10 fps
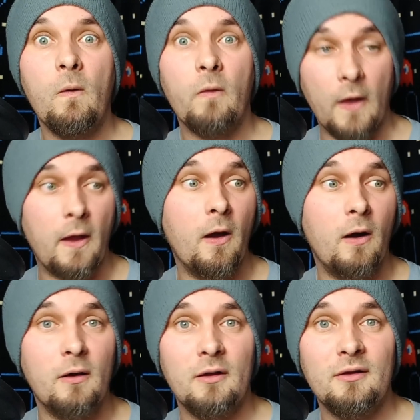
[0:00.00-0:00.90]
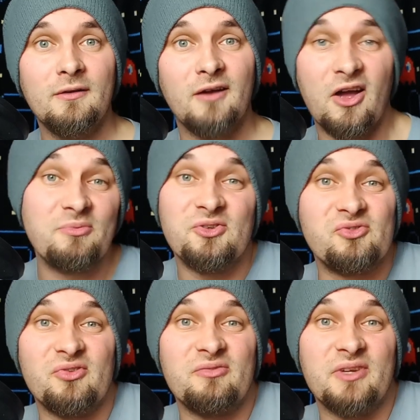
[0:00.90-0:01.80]
They are. I hope you
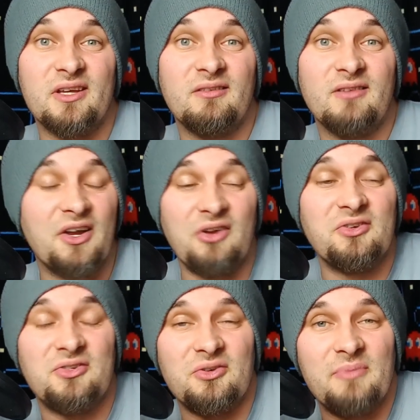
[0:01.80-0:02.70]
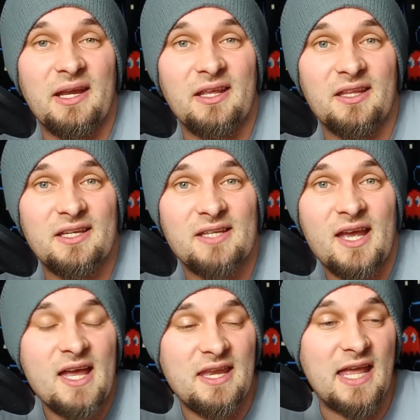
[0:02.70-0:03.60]
enjoyed the video. I don't do too many of these.
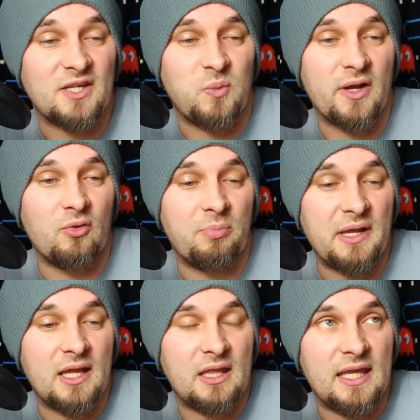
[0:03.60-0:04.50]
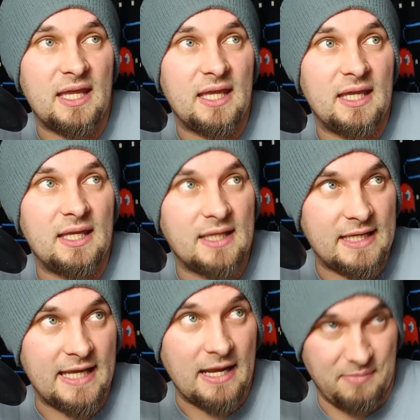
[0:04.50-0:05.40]
Next week will be the
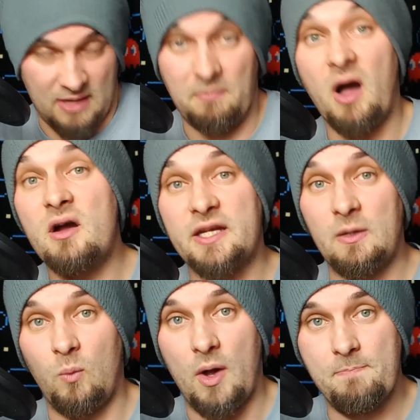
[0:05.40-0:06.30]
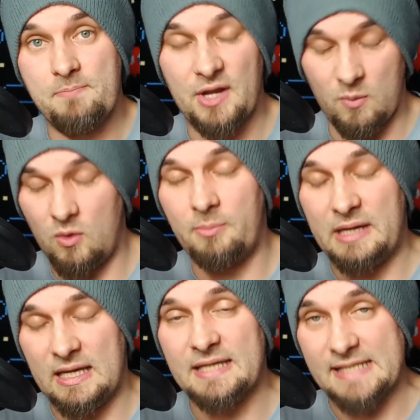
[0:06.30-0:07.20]
gaming market one, but it will
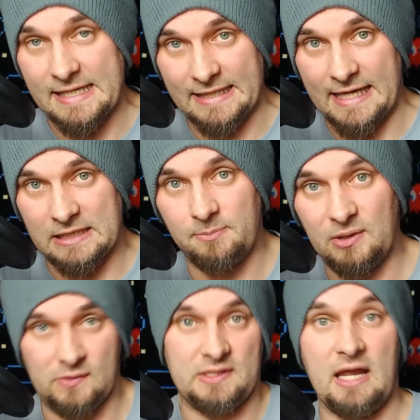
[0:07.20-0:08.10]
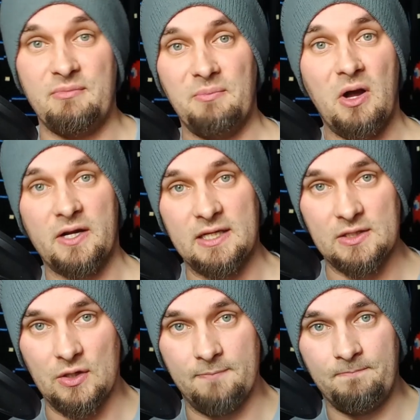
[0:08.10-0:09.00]
be a day late because the gaming market
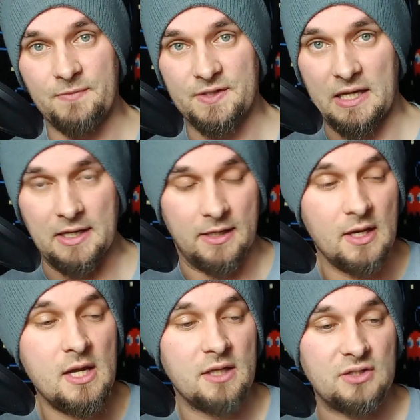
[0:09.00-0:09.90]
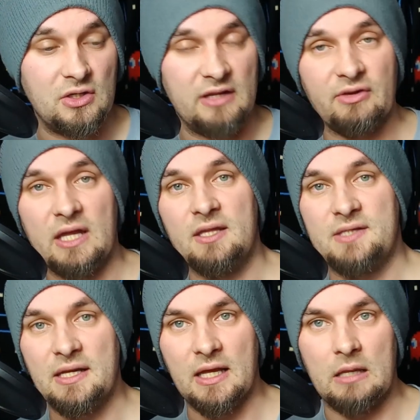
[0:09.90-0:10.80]
is on Sunday. So you'll either get it the
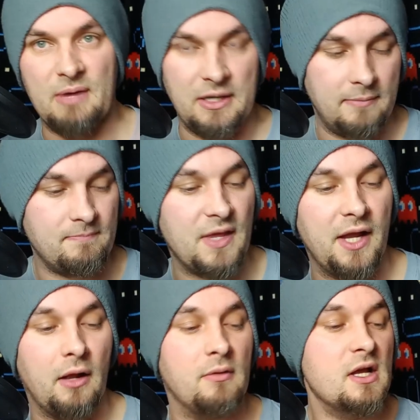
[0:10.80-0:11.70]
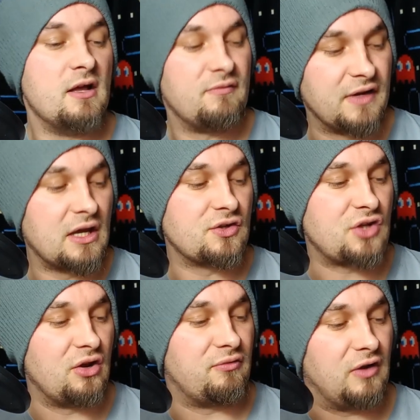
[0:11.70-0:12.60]
Sunday or the Monday. There you go. Video's
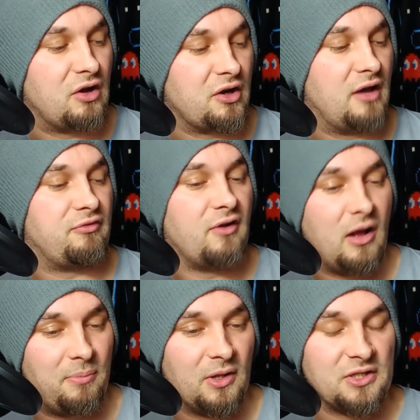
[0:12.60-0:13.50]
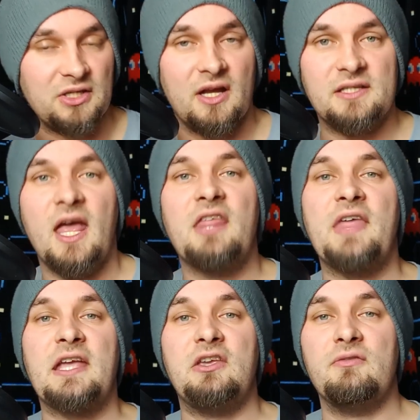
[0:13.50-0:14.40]
gone on for long enough. I apologise.
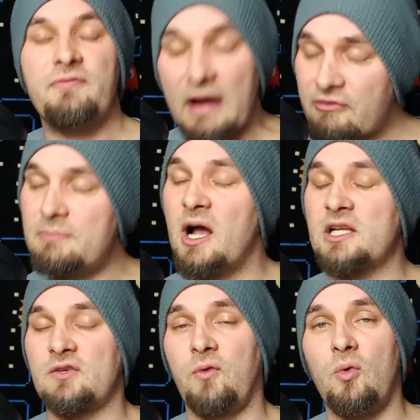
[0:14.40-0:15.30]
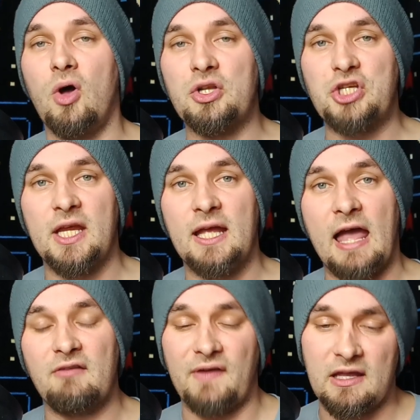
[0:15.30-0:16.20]
Thank you very much for watching
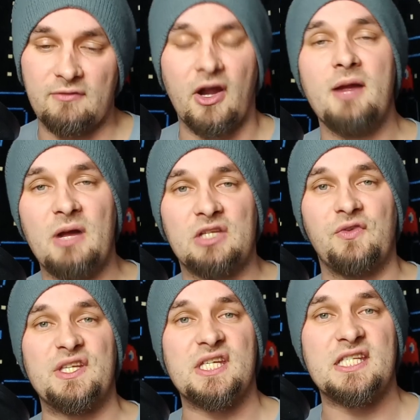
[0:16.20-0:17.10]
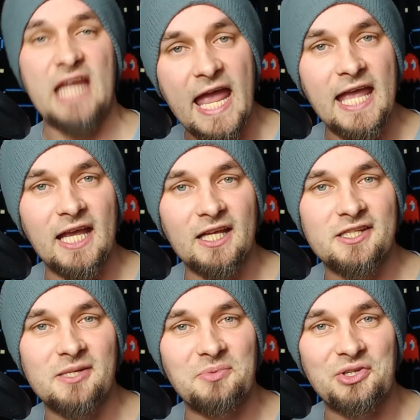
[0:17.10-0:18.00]
and thank you very much for staying
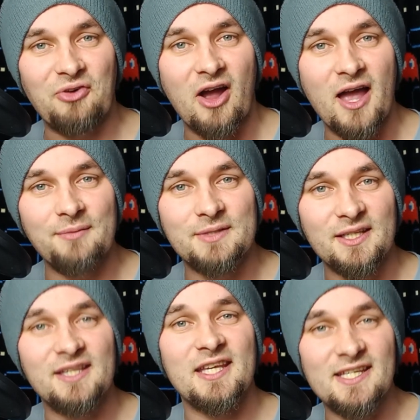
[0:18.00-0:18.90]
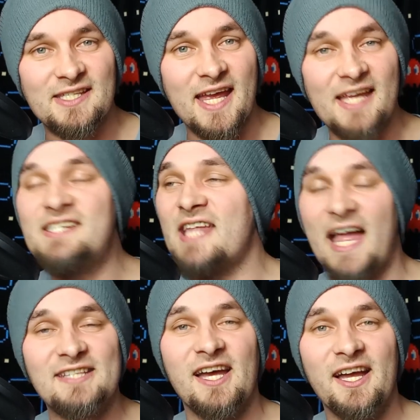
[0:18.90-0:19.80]
subscribed. These days,
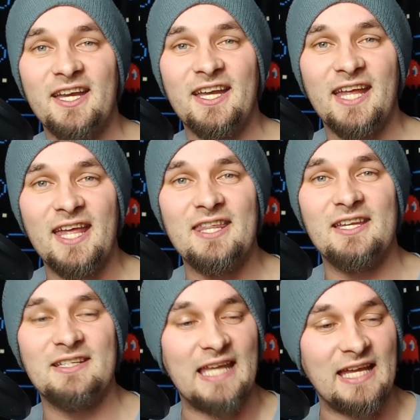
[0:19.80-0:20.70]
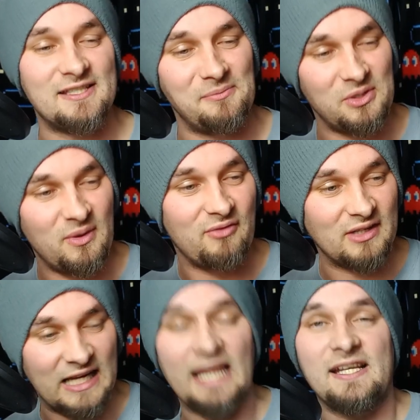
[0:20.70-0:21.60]
that's harder to get than getting someone to
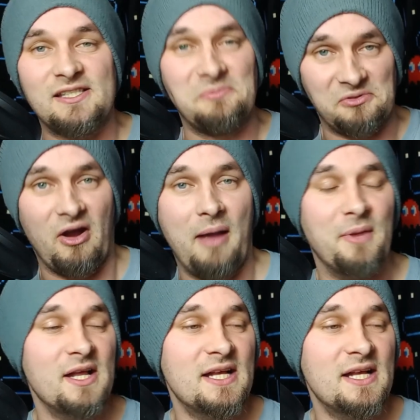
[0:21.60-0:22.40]
even click subscribe.